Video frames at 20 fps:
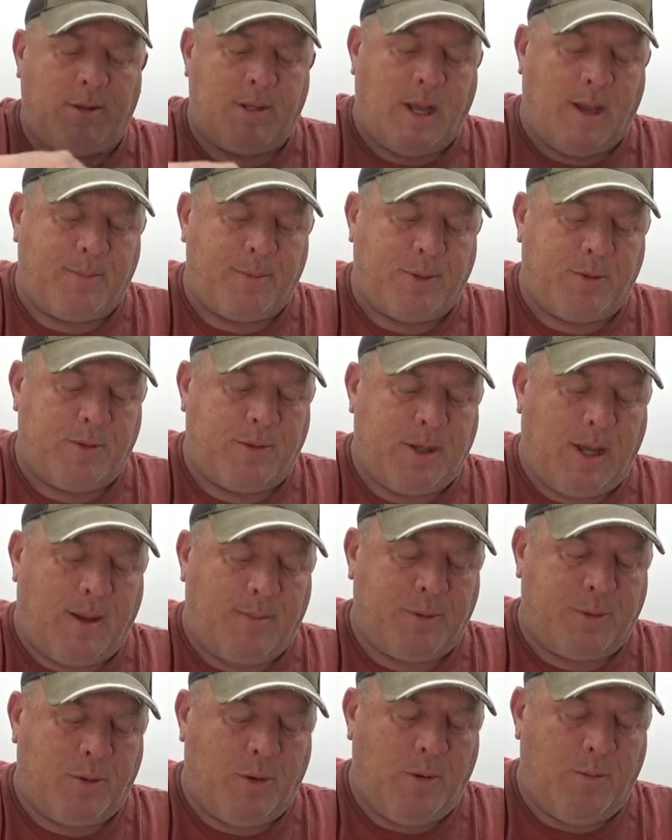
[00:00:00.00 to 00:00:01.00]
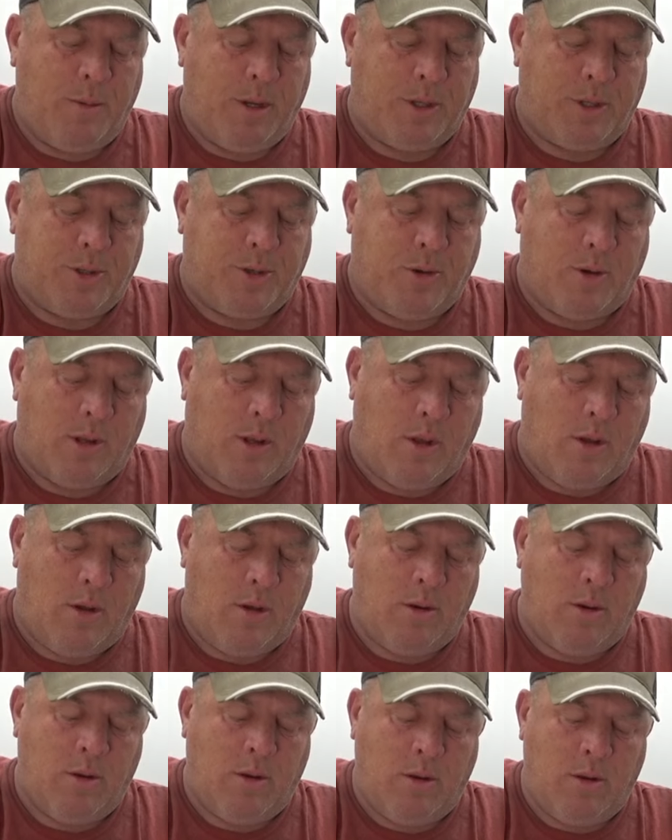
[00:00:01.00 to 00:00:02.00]
Topsoil mixture
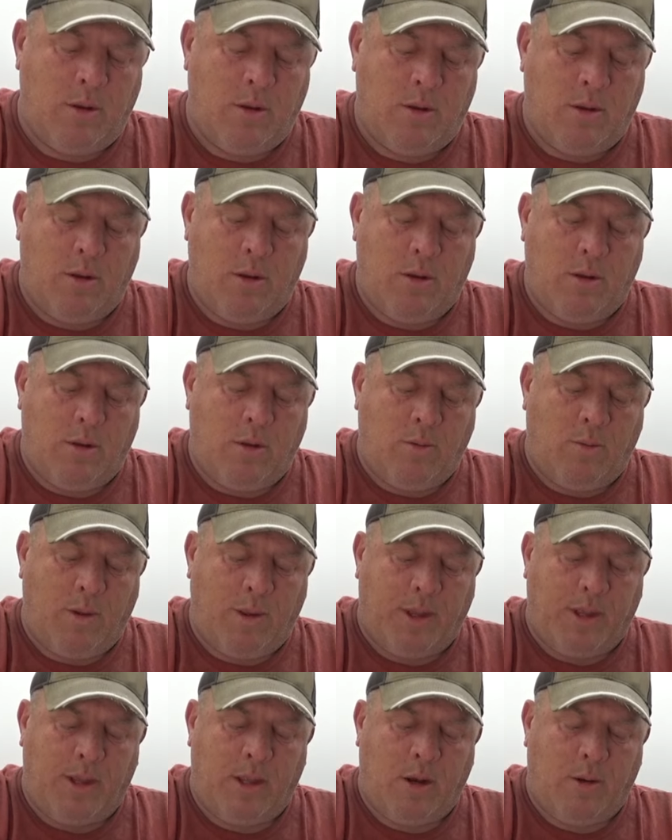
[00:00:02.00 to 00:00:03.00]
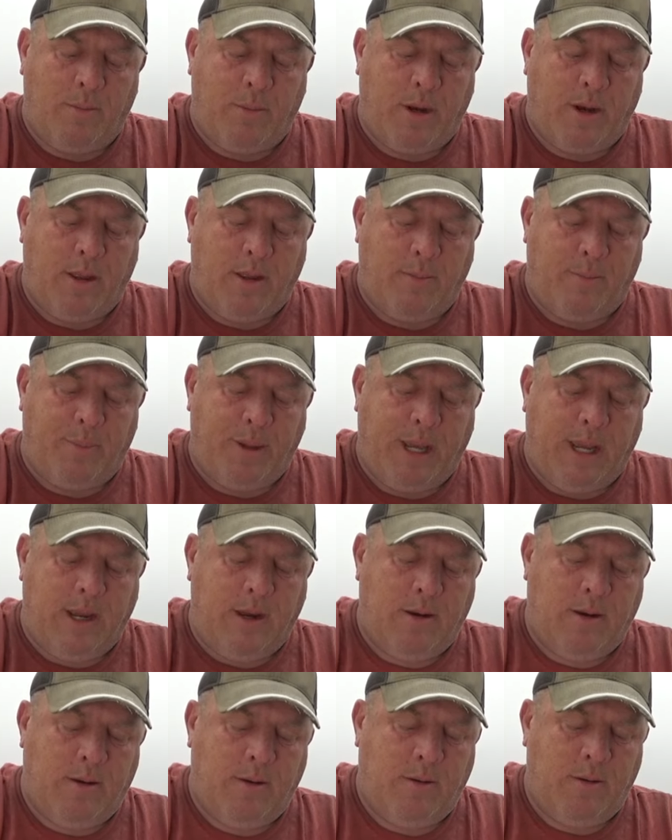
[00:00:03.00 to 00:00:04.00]
along with a little bit of the peat.
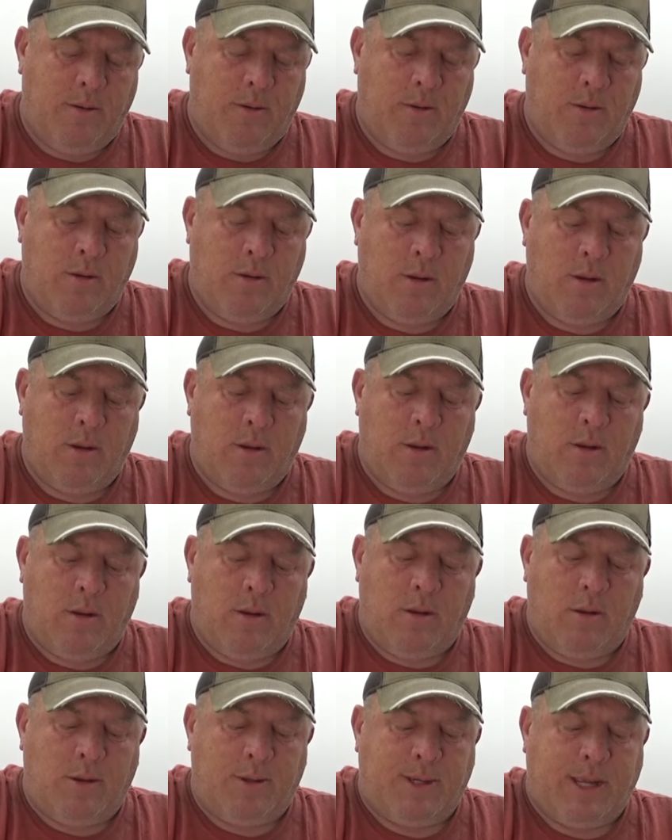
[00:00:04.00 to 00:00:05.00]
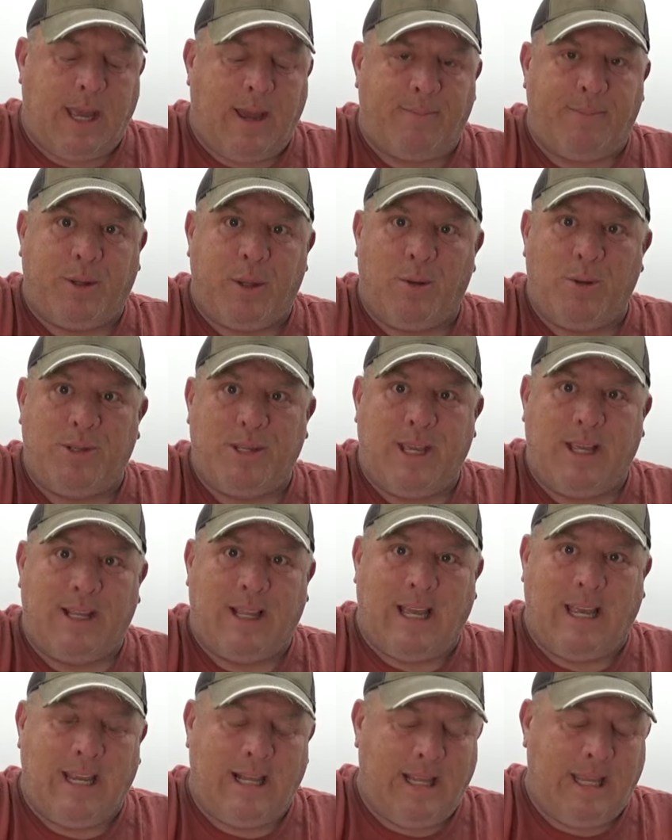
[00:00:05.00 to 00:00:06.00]
Tap those in
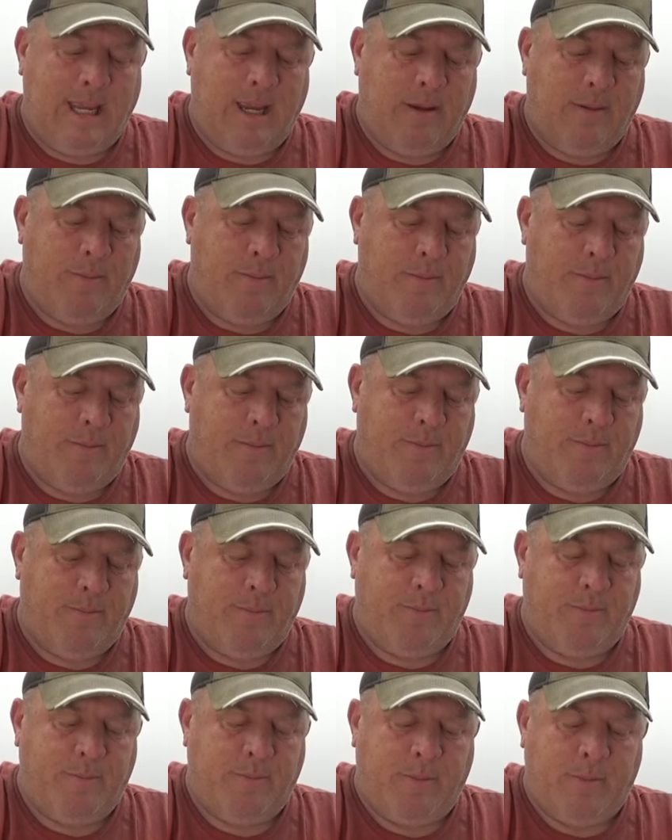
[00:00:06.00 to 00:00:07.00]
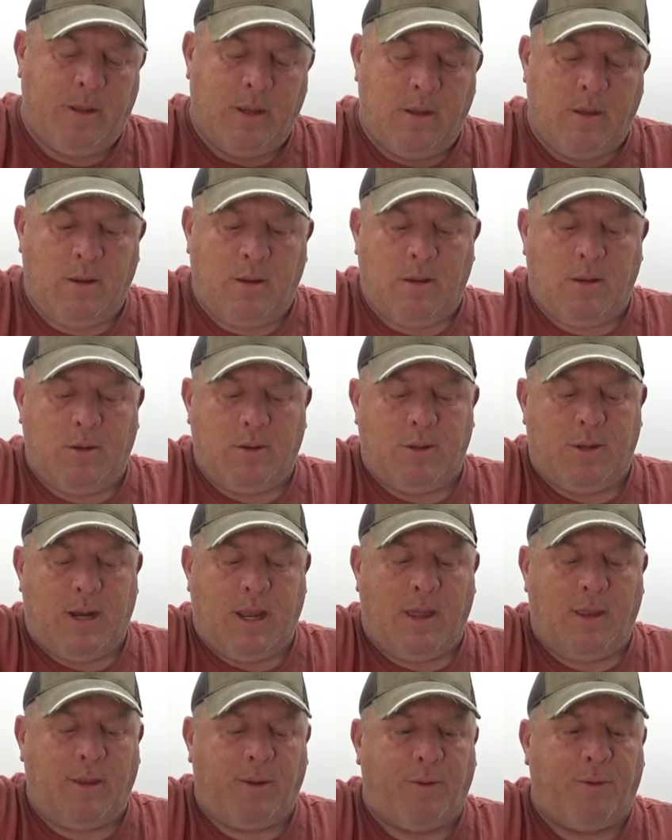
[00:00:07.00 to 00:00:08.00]
lightly. So
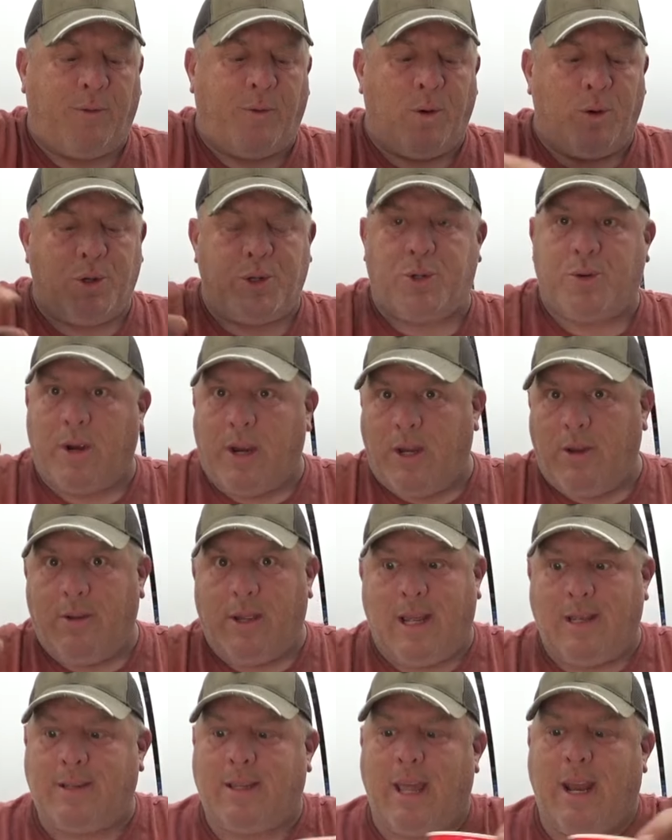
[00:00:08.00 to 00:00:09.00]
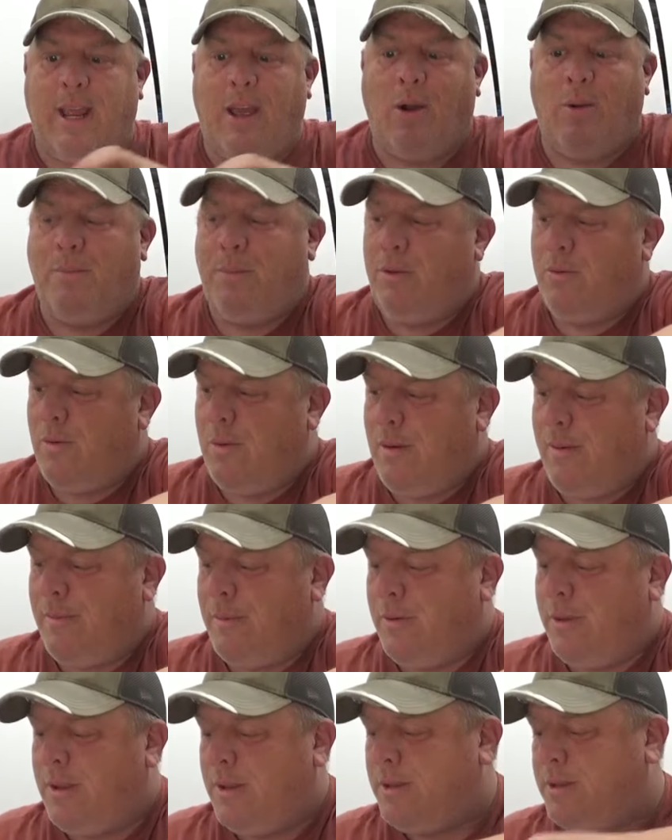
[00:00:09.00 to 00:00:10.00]
now this first tray, you guys got to help me
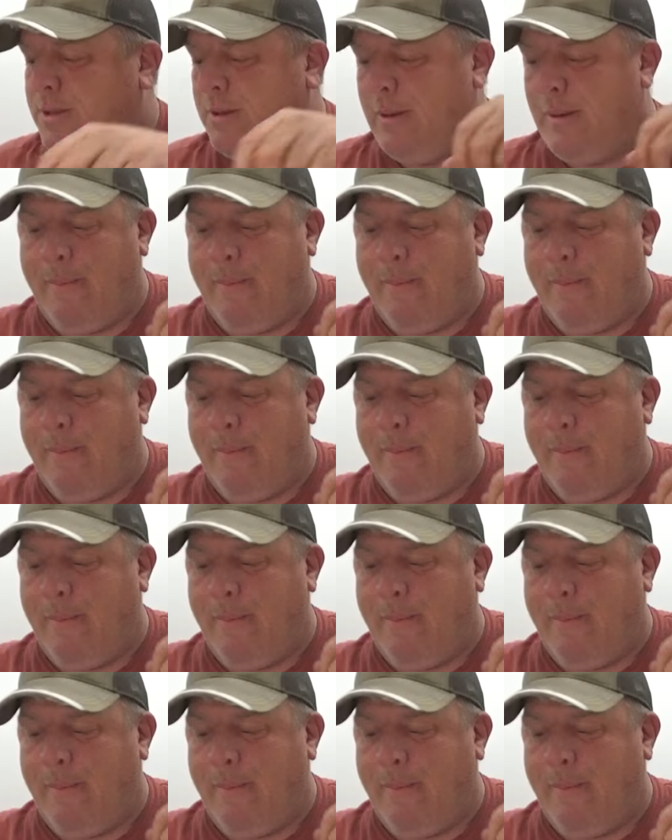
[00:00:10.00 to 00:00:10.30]
remember this.